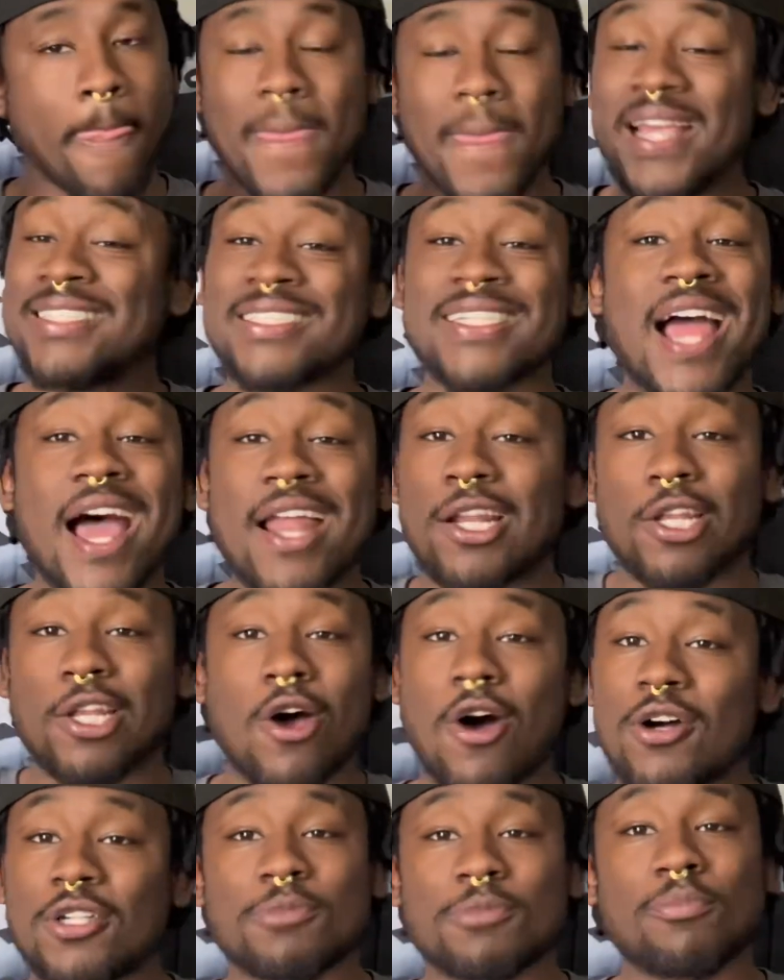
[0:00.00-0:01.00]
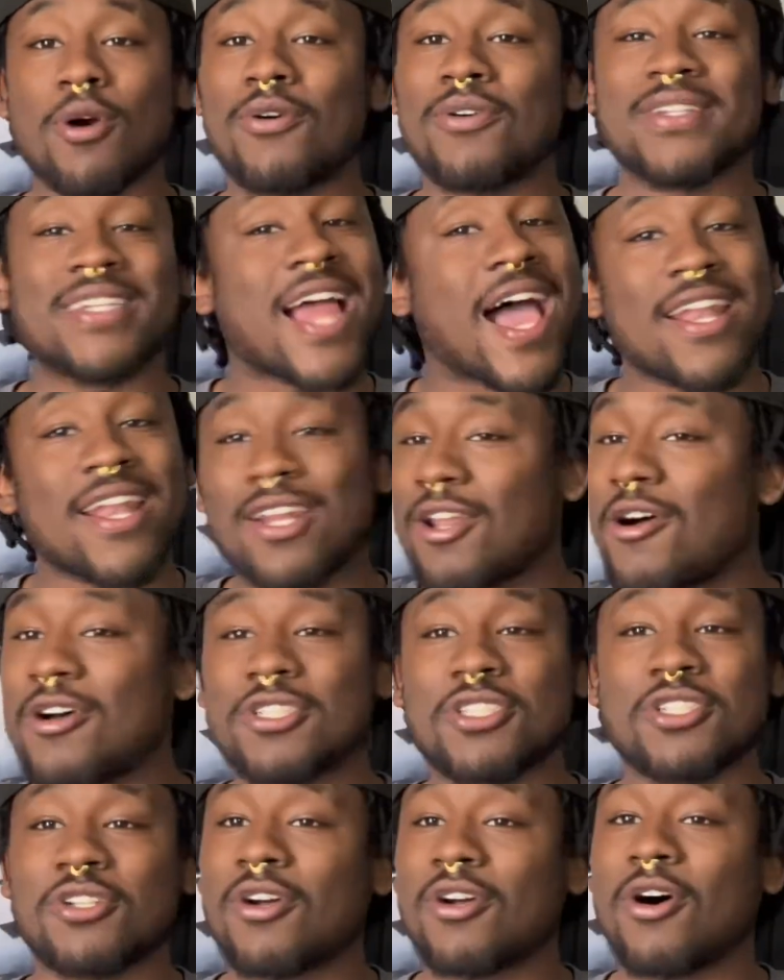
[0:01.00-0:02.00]
it's not a loss, bro. Not a
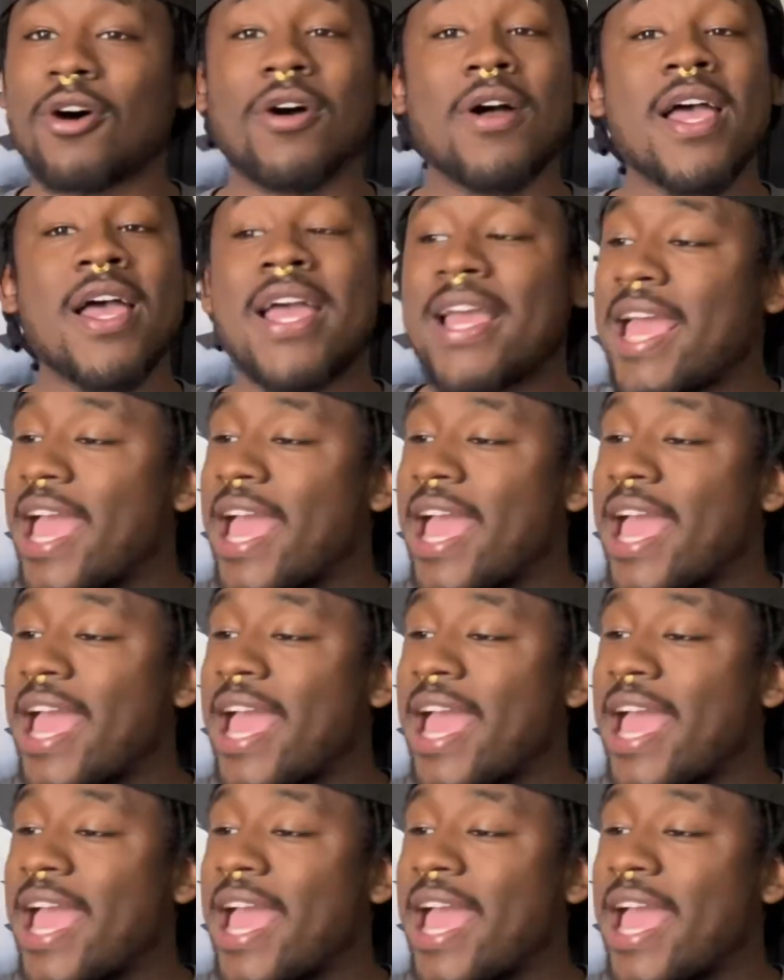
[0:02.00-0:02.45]
loss at all.